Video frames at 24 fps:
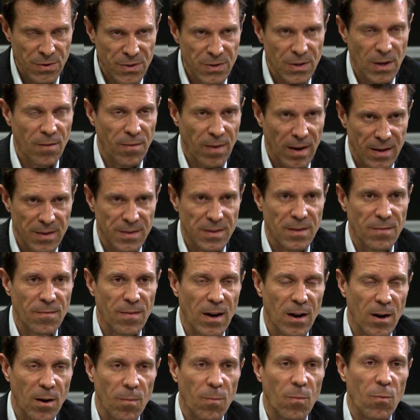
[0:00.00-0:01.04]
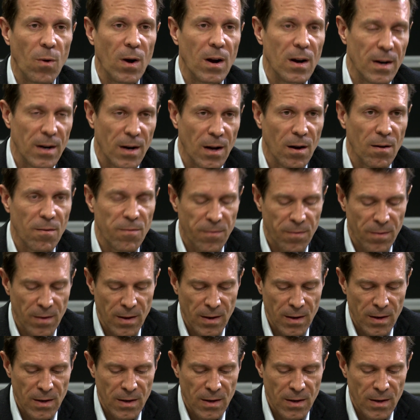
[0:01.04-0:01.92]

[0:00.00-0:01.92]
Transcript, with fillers: itself has developed well enough